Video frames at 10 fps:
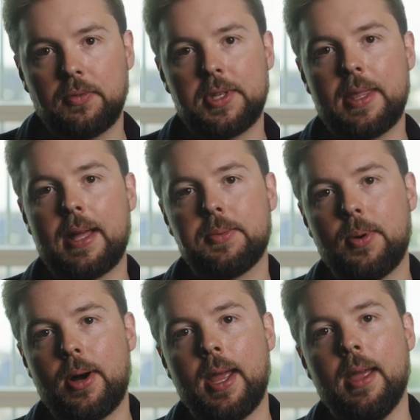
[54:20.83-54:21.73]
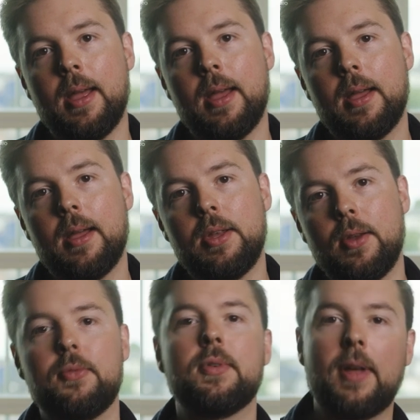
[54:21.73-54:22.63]
Obviously, that's why
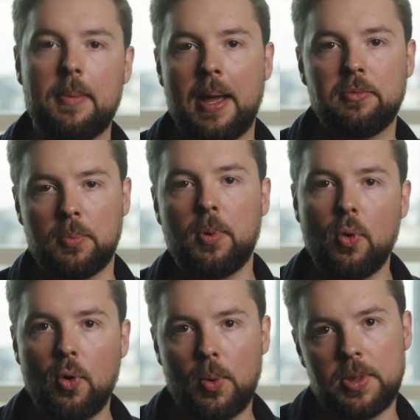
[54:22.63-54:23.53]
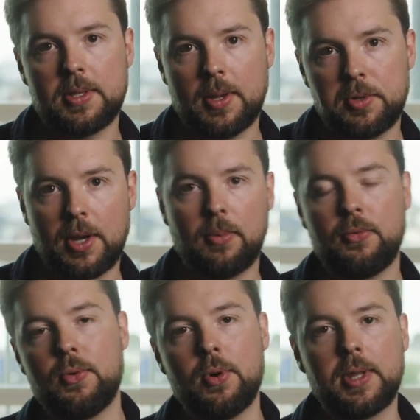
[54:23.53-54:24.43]
you've developed that rapport with the subject before,